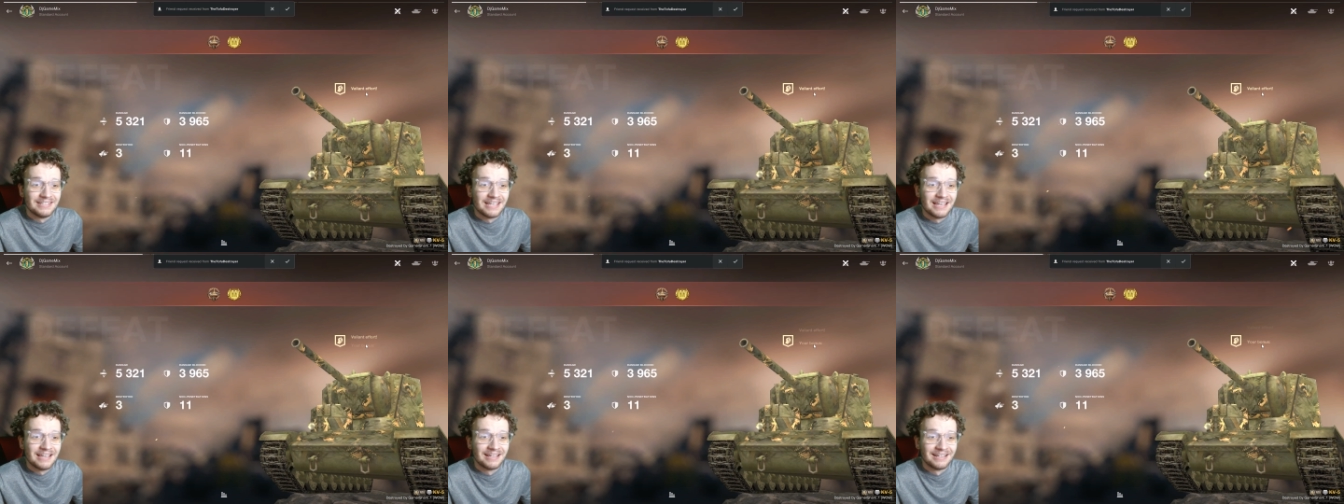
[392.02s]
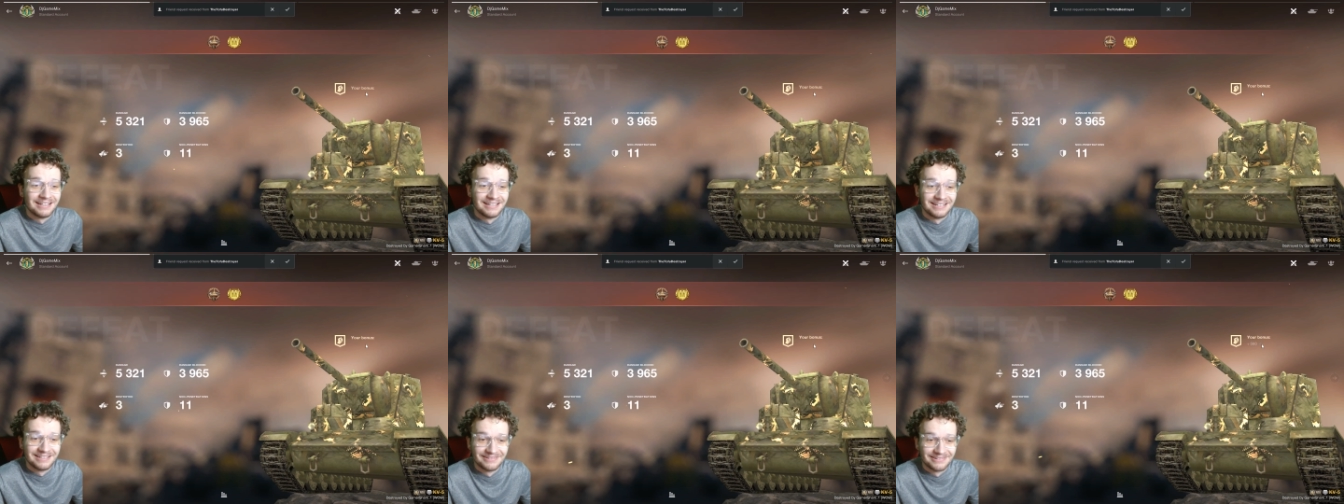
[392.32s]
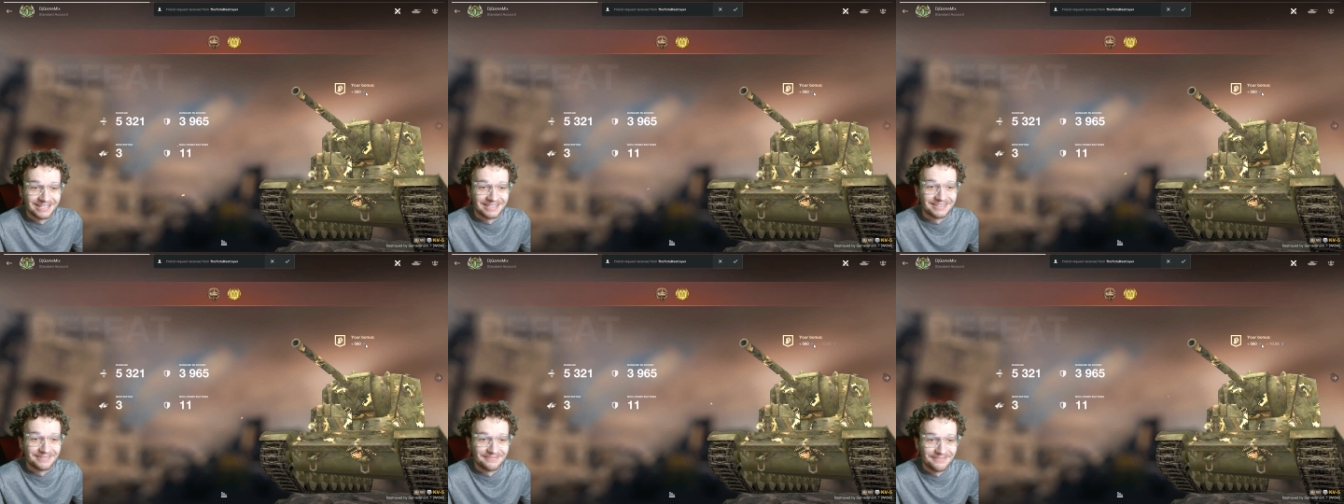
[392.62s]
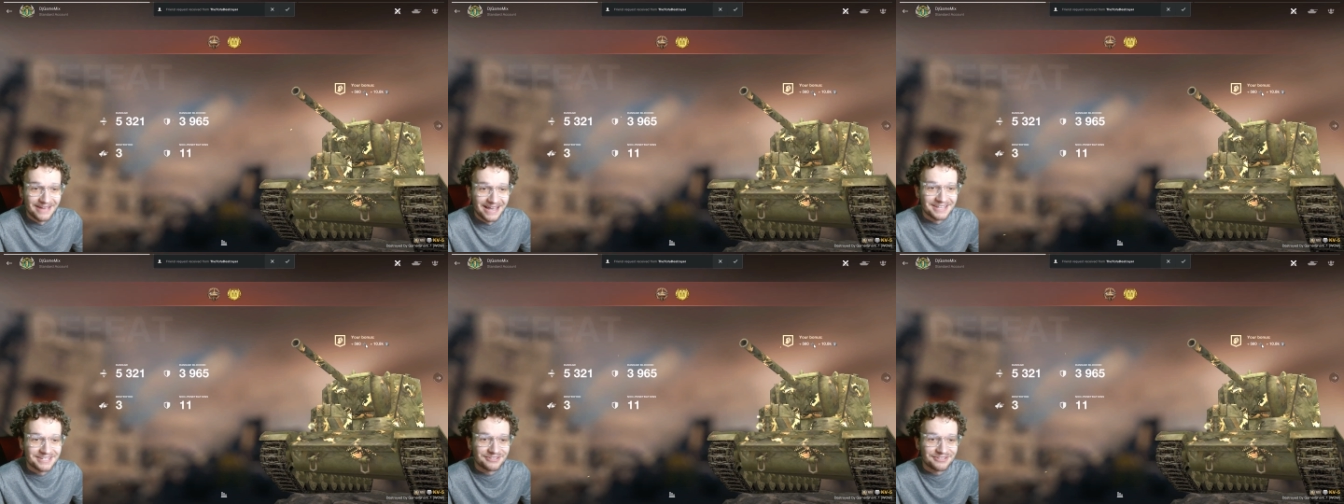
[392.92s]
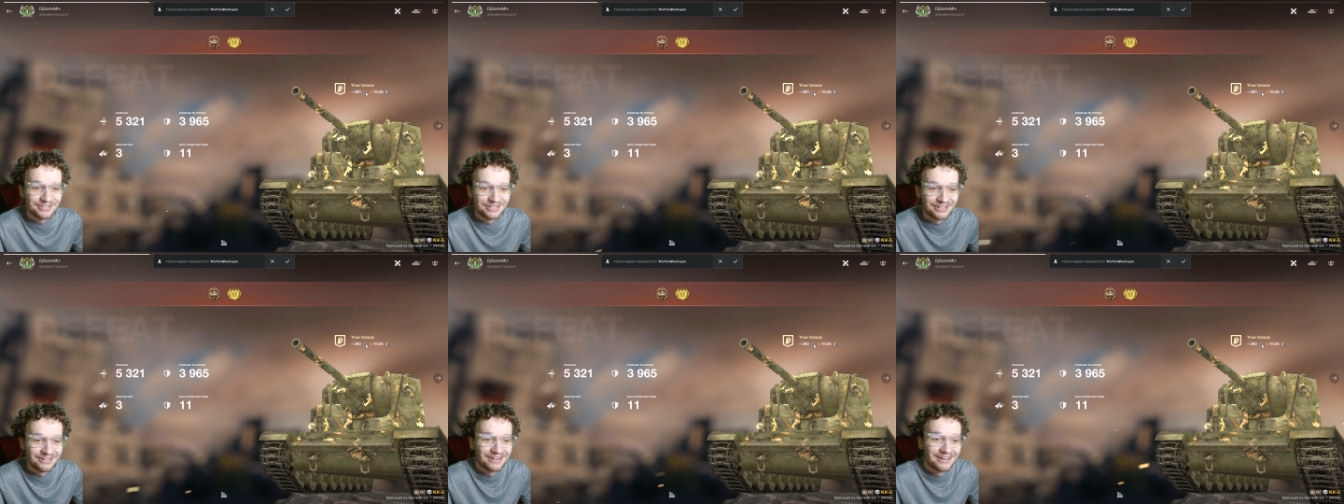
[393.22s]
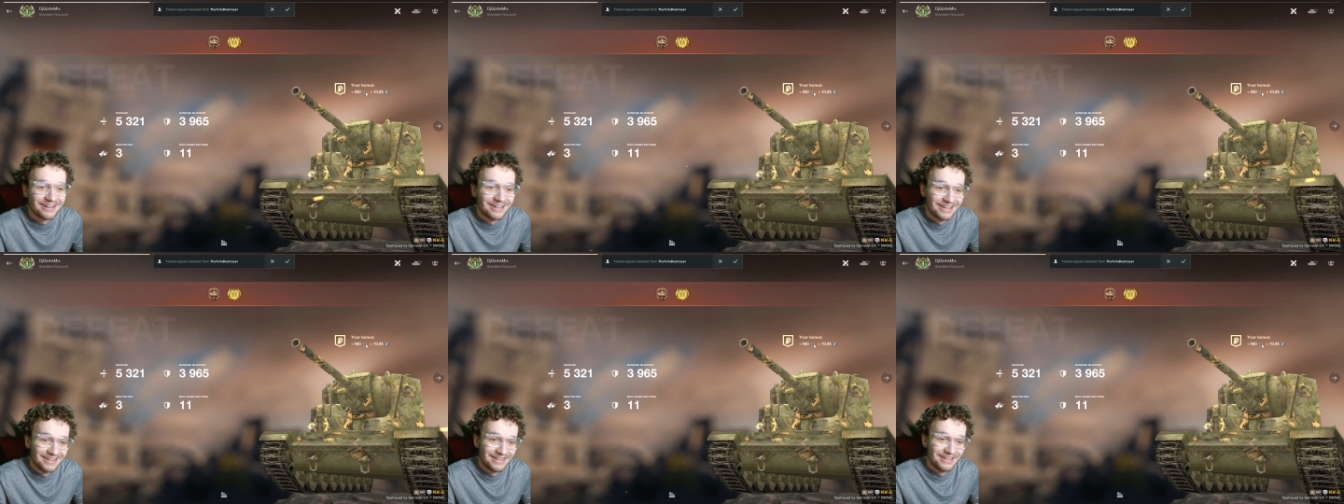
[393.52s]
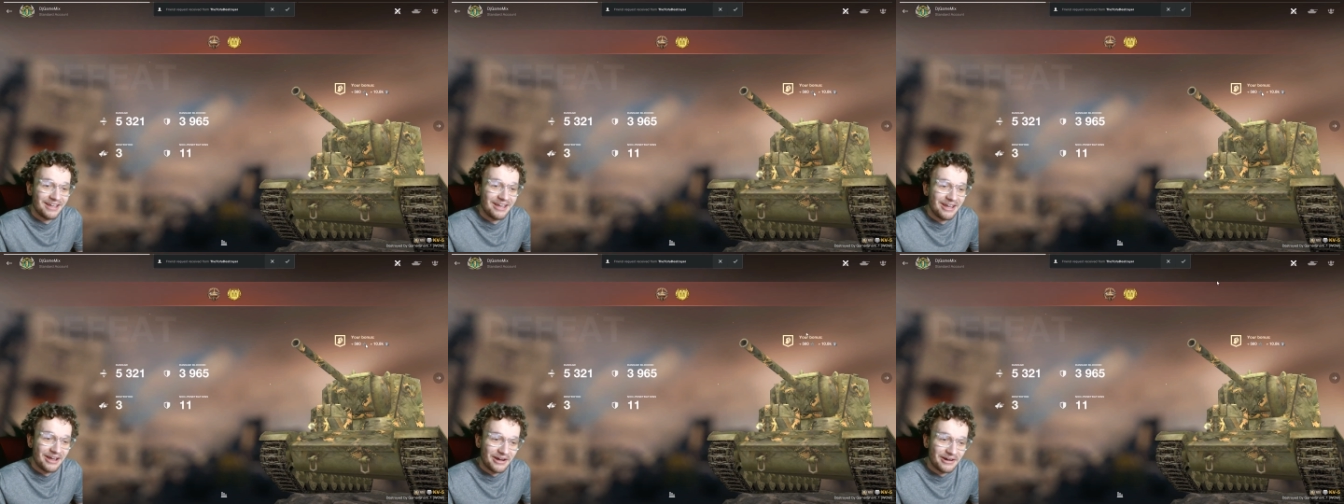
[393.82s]
get the mastery here.
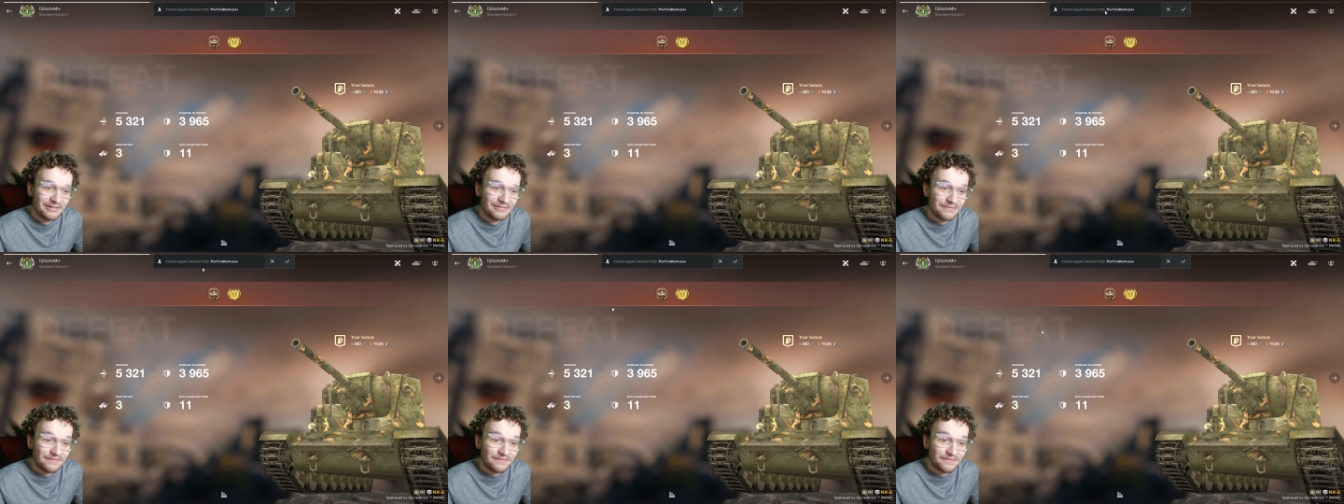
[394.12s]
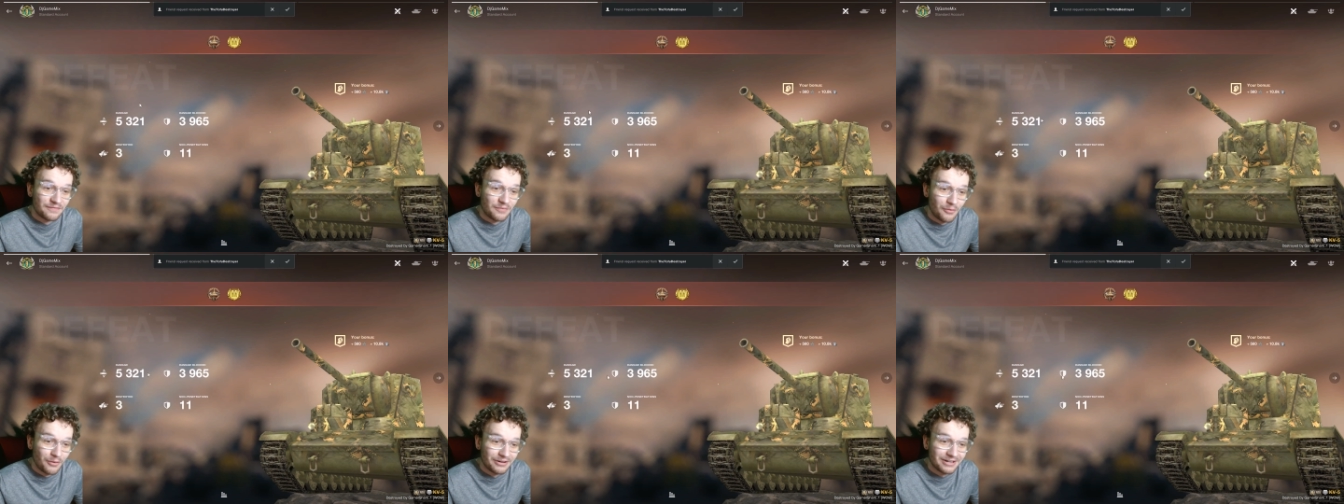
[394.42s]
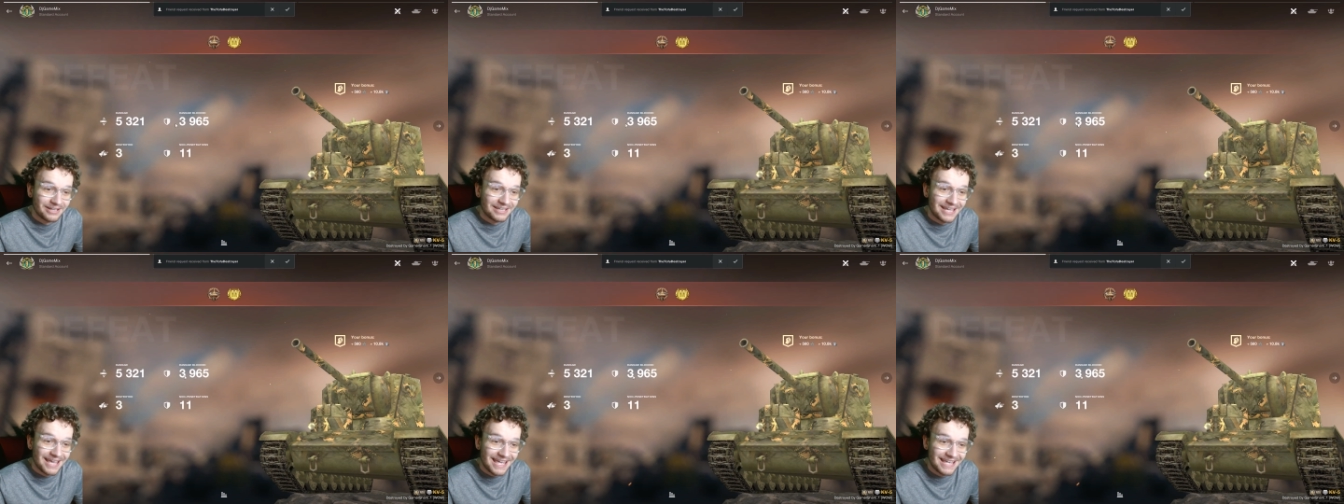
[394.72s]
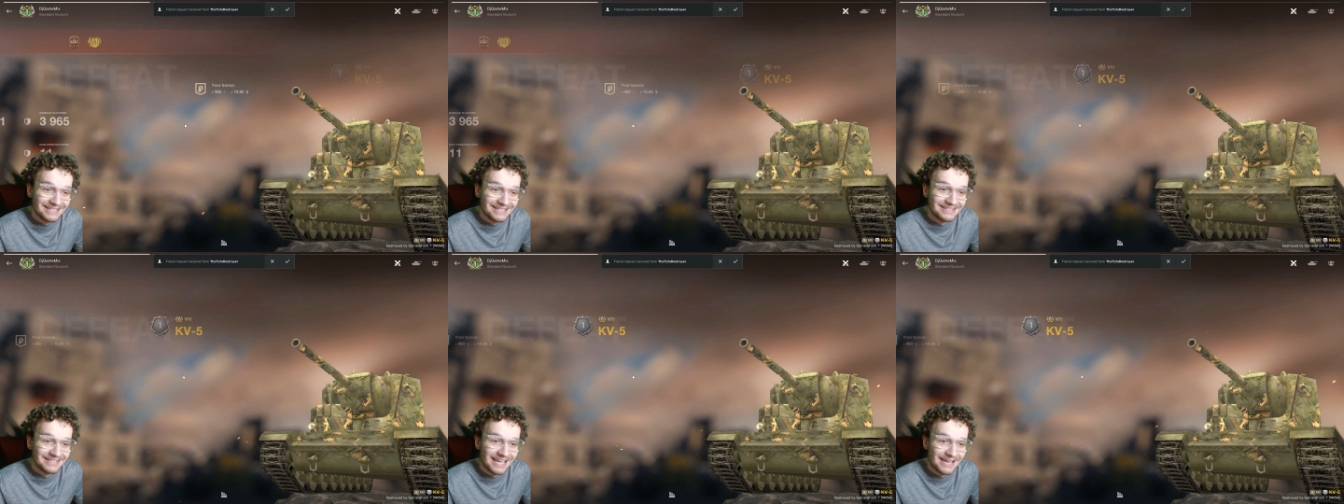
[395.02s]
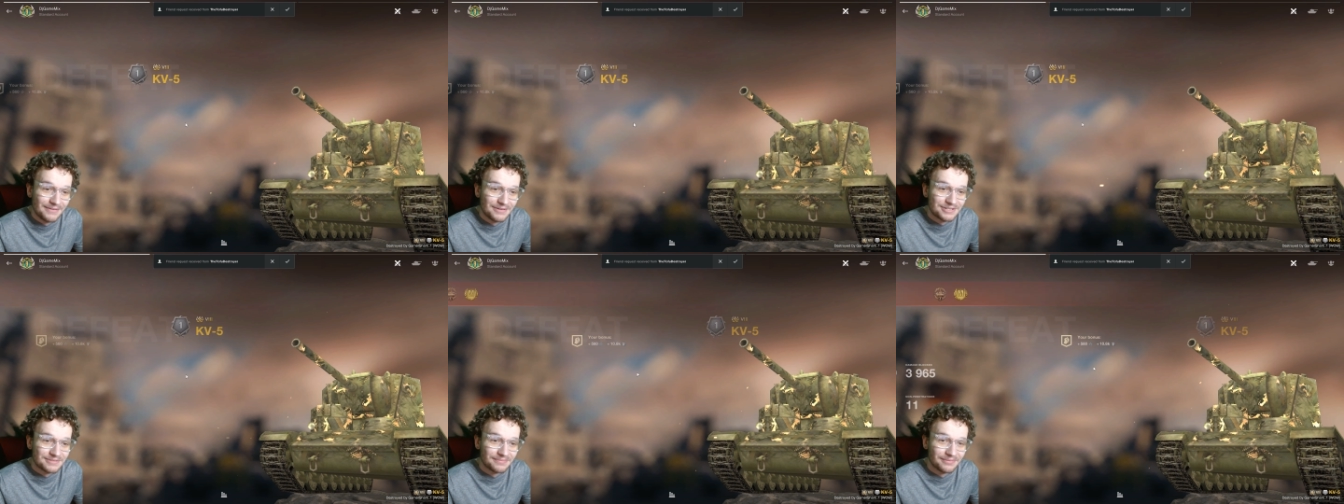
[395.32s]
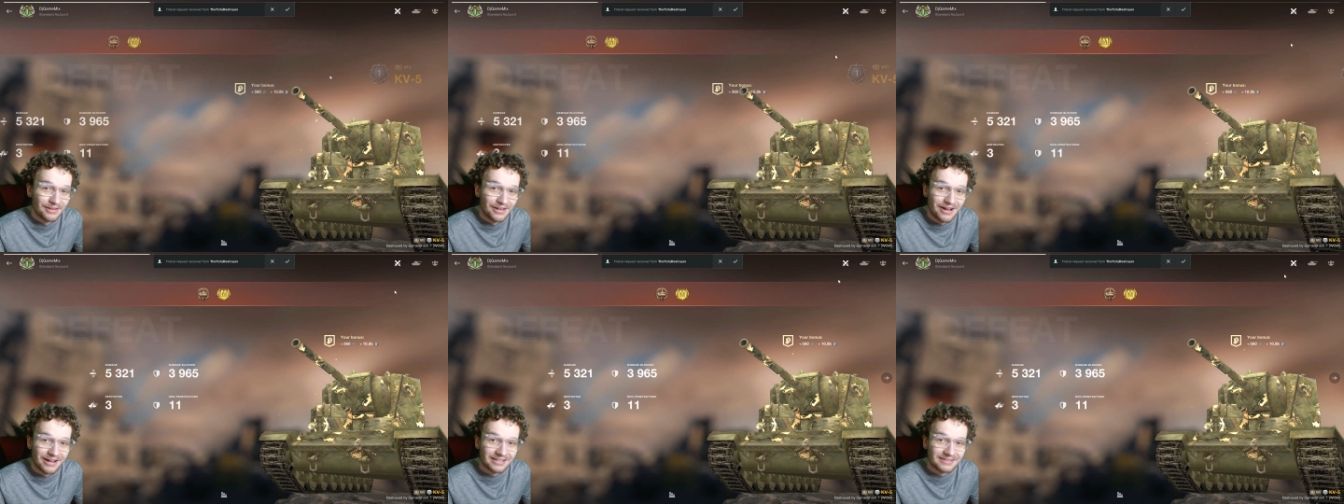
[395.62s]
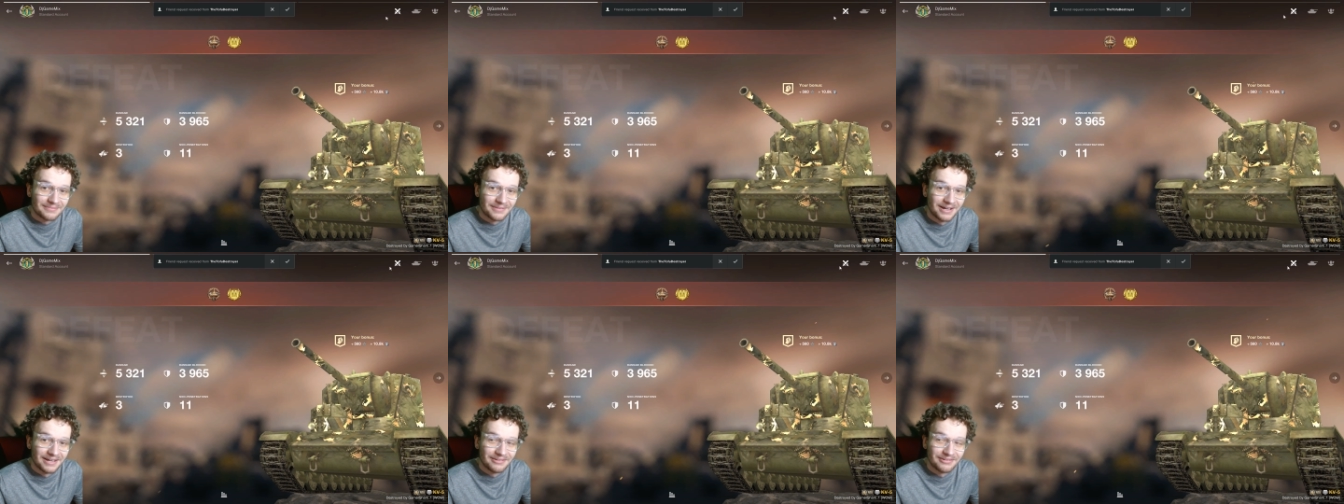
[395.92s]
4k damage blocked,
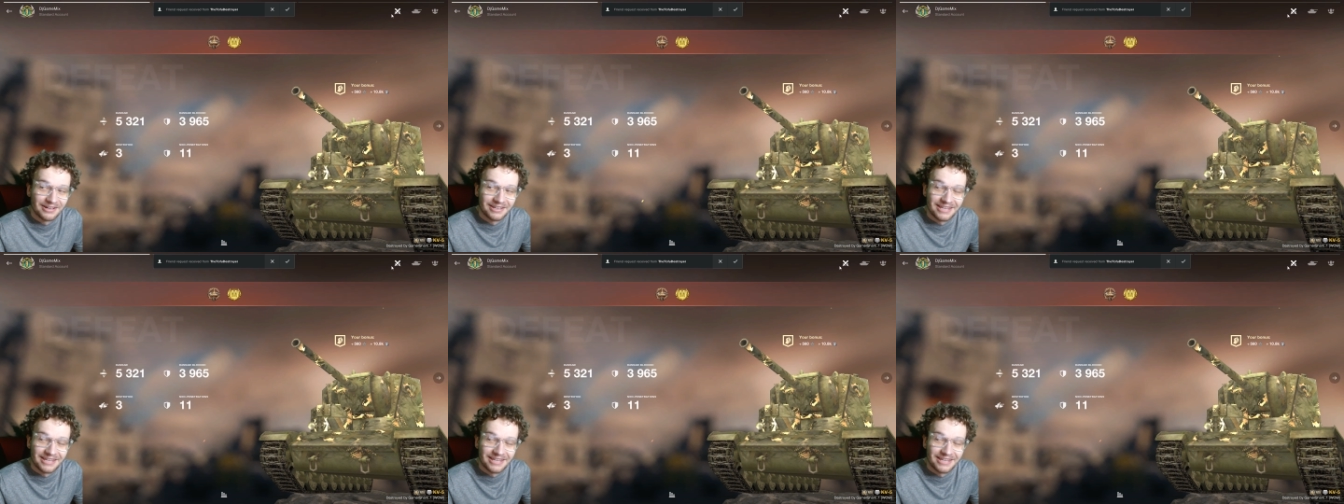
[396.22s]
by the way.